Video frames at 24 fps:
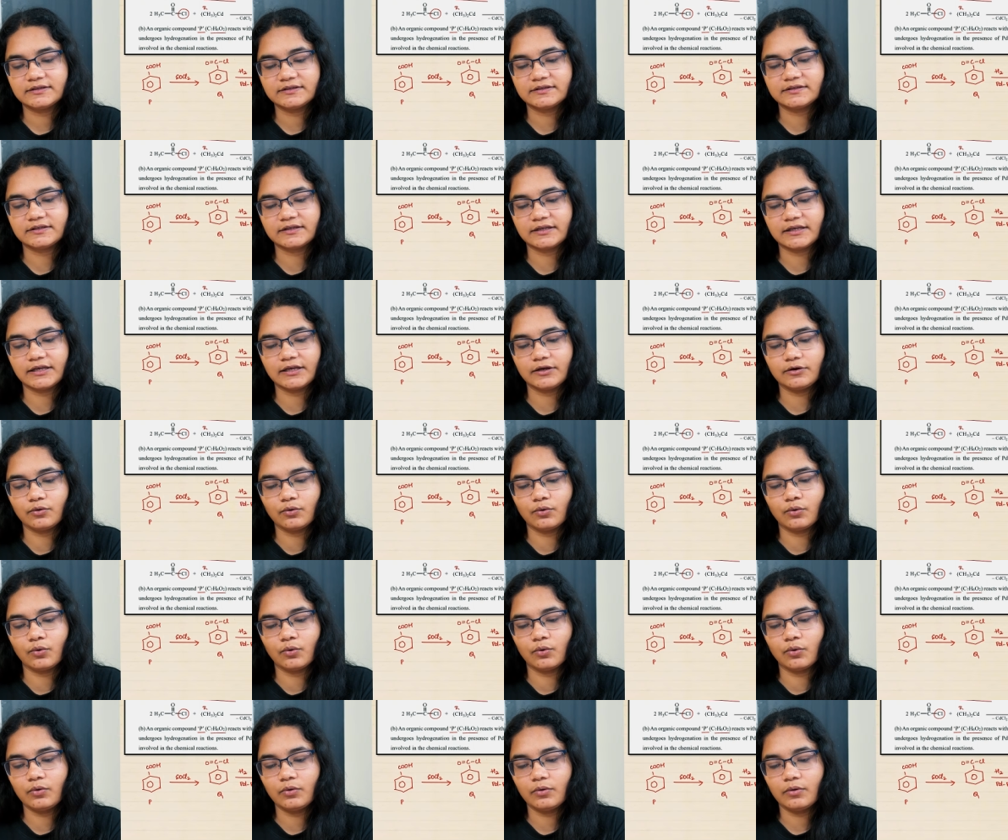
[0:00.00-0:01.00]

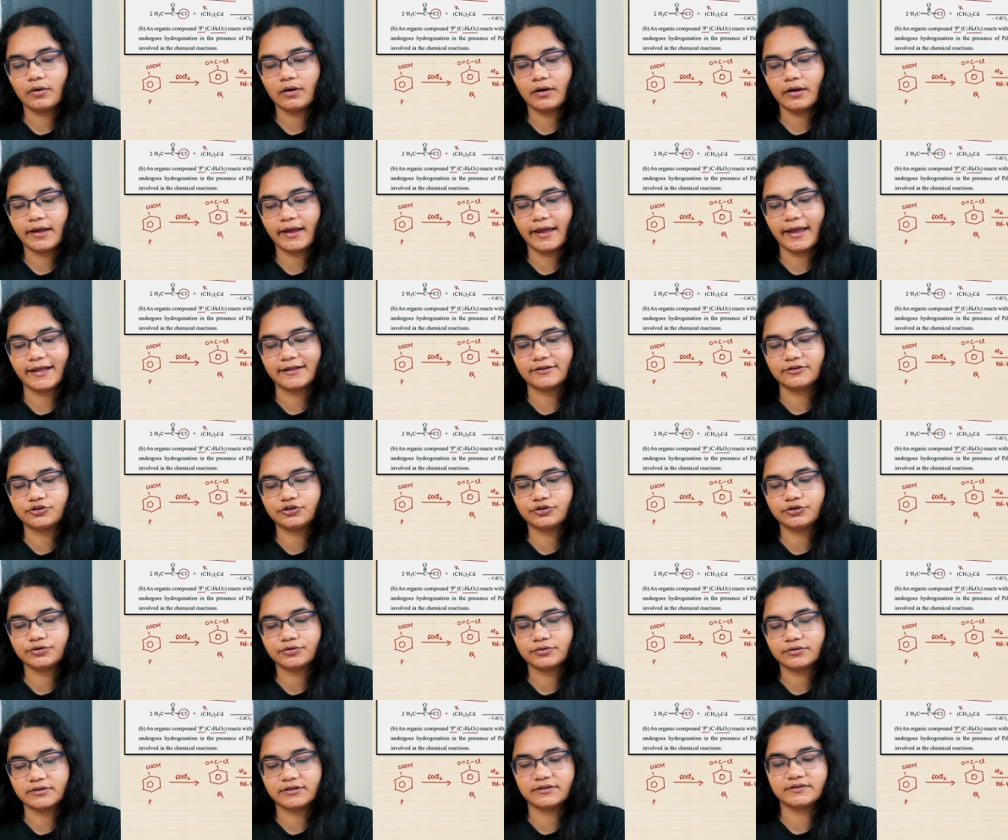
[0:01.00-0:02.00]
COH.
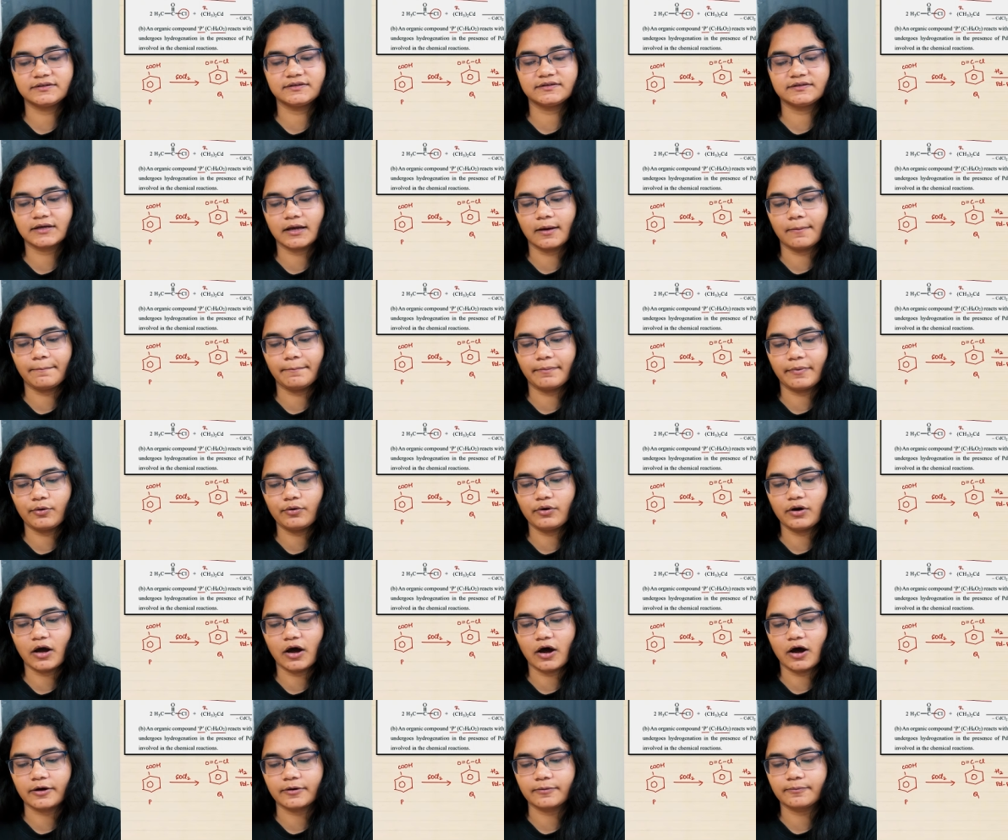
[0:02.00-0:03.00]
This is compound
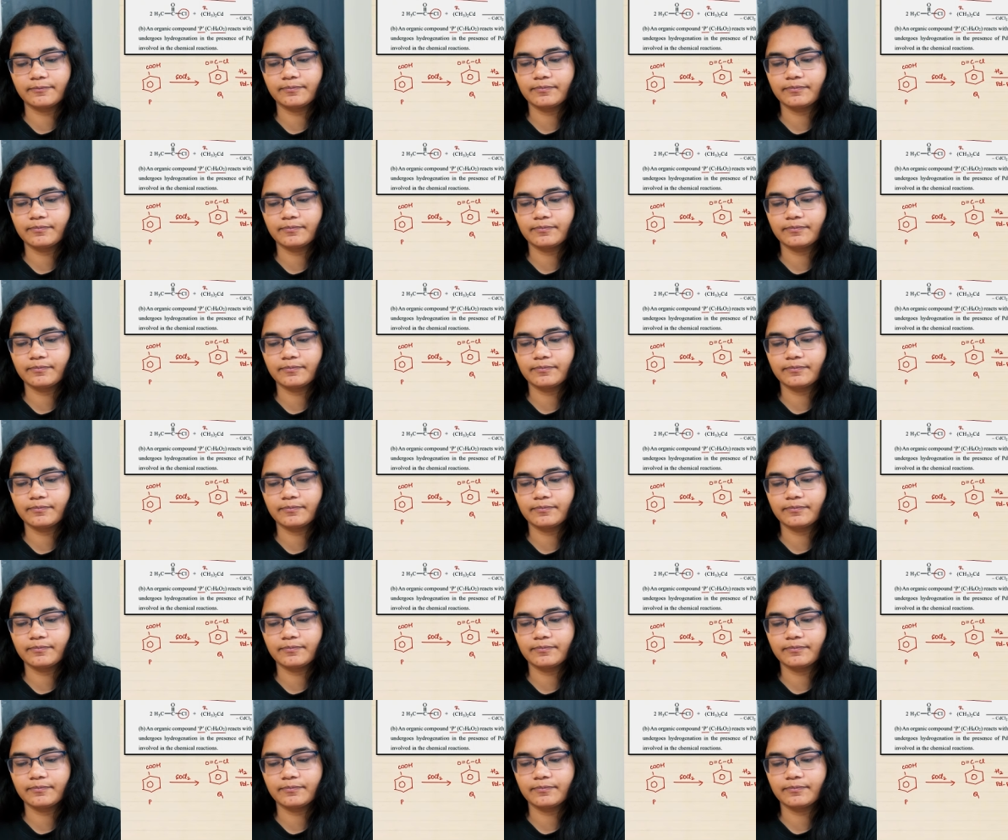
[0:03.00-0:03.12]
R.